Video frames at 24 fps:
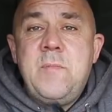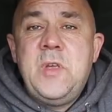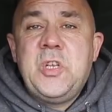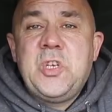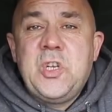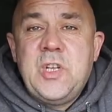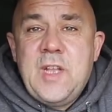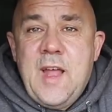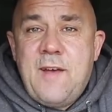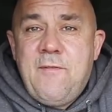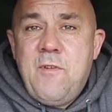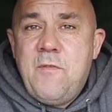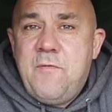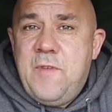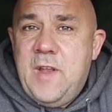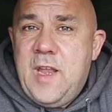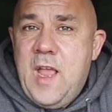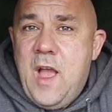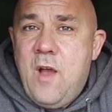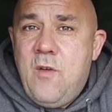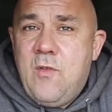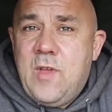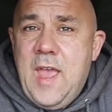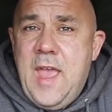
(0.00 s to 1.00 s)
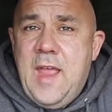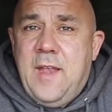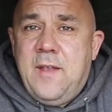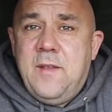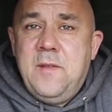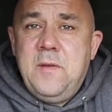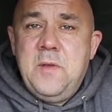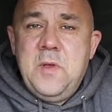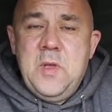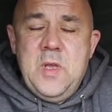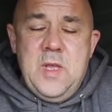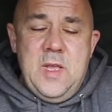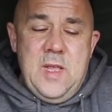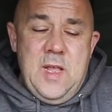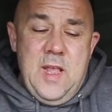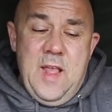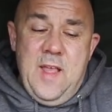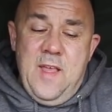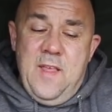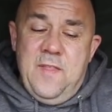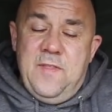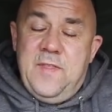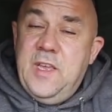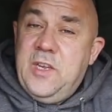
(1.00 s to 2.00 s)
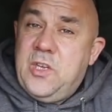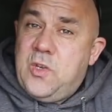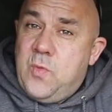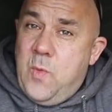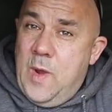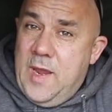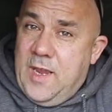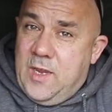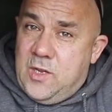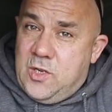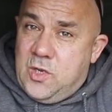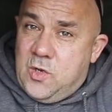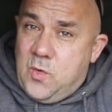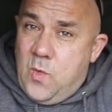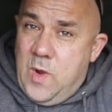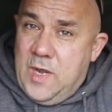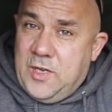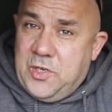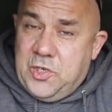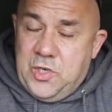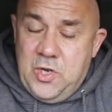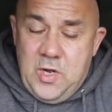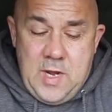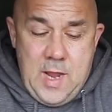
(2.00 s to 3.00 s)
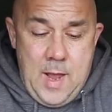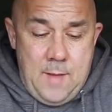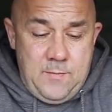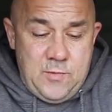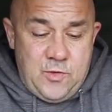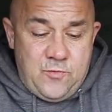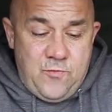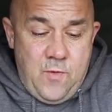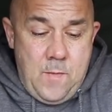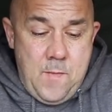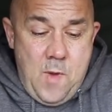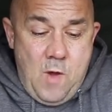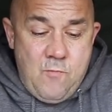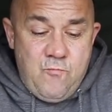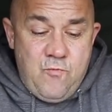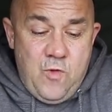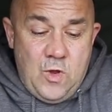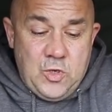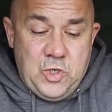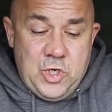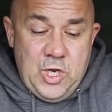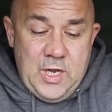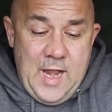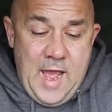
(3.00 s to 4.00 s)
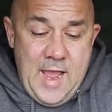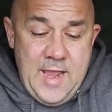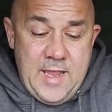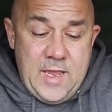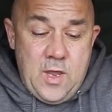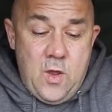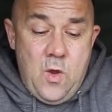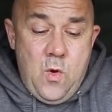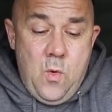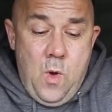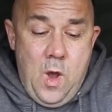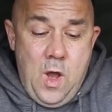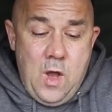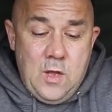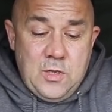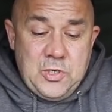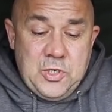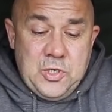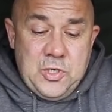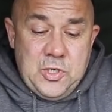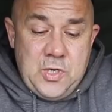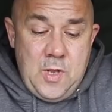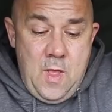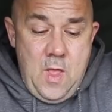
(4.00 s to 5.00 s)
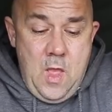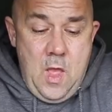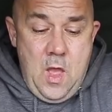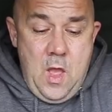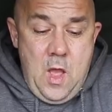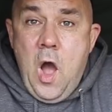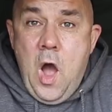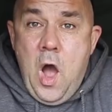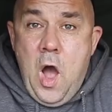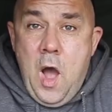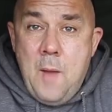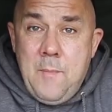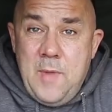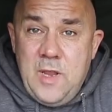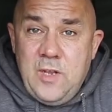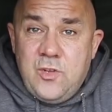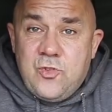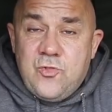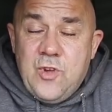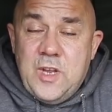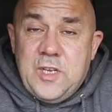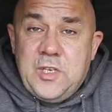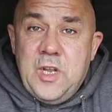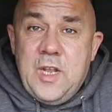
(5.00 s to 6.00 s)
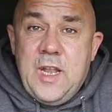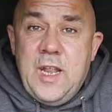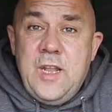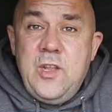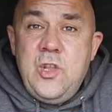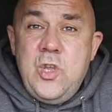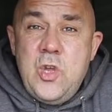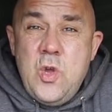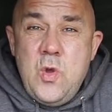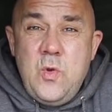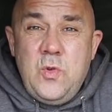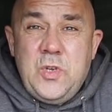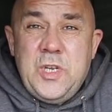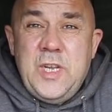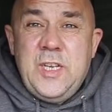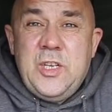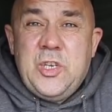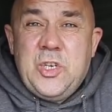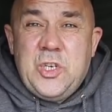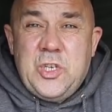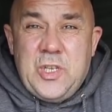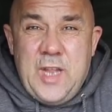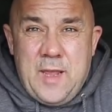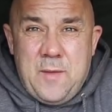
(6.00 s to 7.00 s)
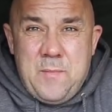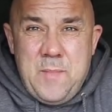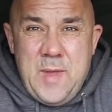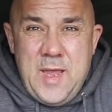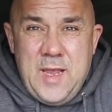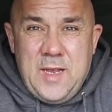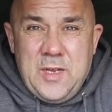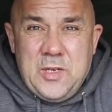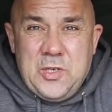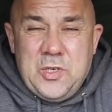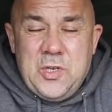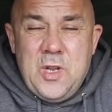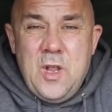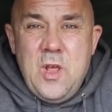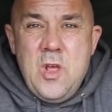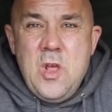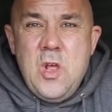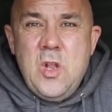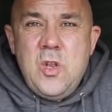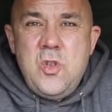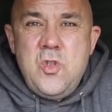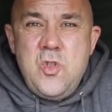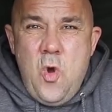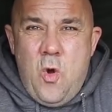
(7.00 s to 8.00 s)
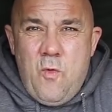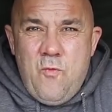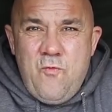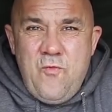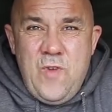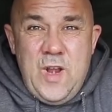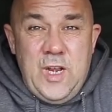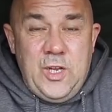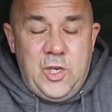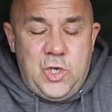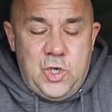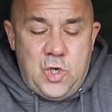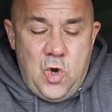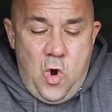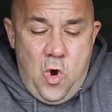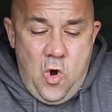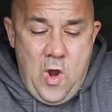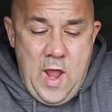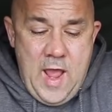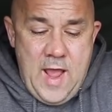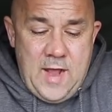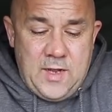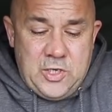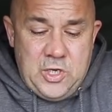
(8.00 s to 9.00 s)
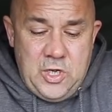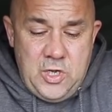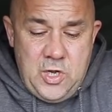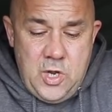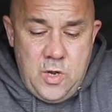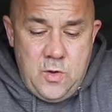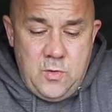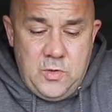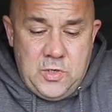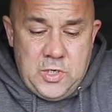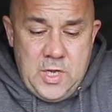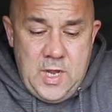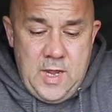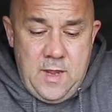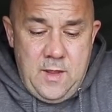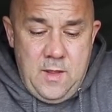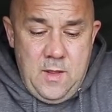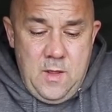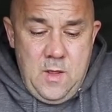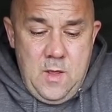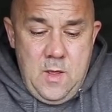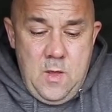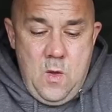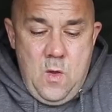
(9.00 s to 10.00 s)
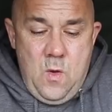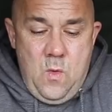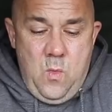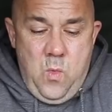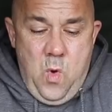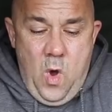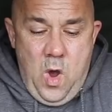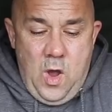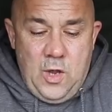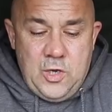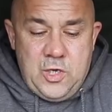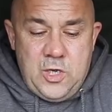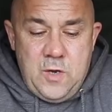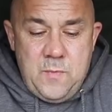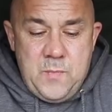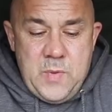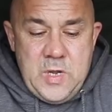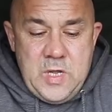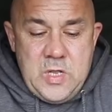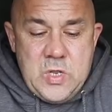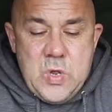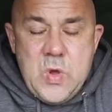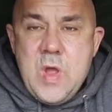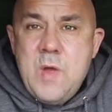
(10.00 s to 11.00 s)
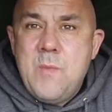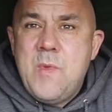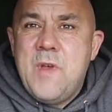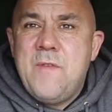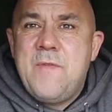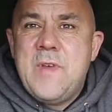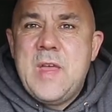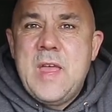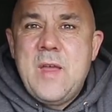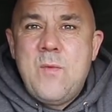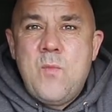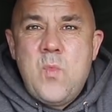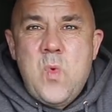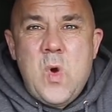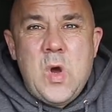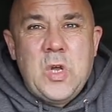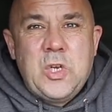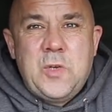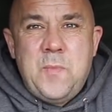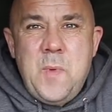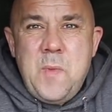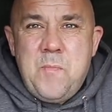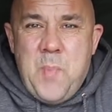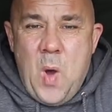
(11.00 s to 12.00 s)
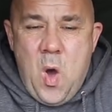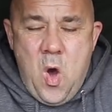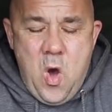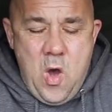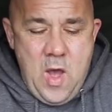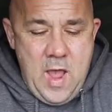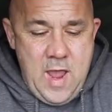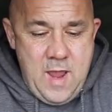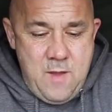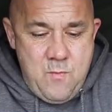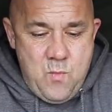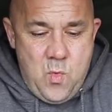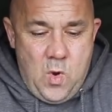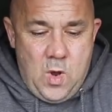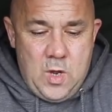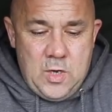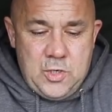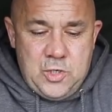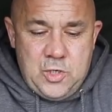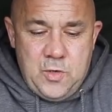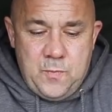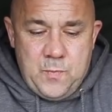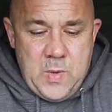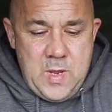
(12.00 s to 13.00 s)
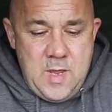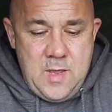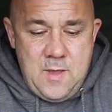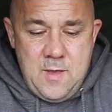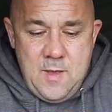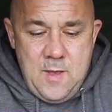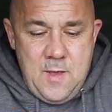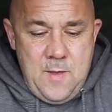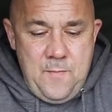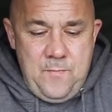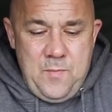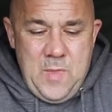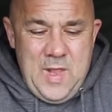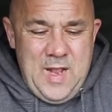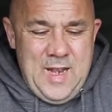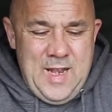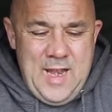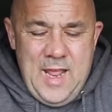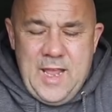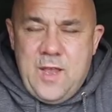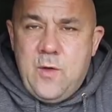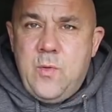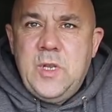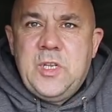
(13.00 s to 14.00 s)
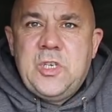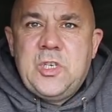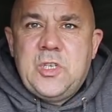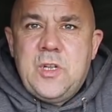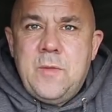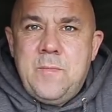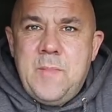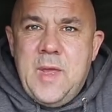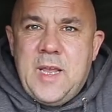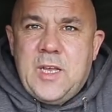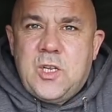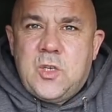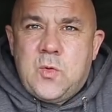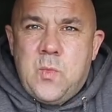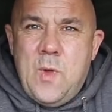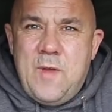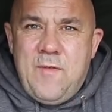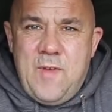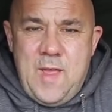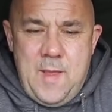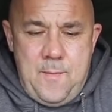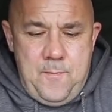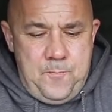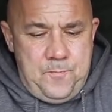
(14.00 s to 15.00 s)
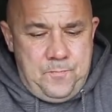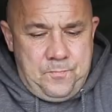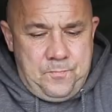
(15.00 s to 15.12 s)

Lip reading: miss another video again. This week's question comes from Roger Lake, who asks, I'm interested in using stick mix, not really sure how to use it, what I should be doing with it, what I should be buying, what I should be liquids to mix with it.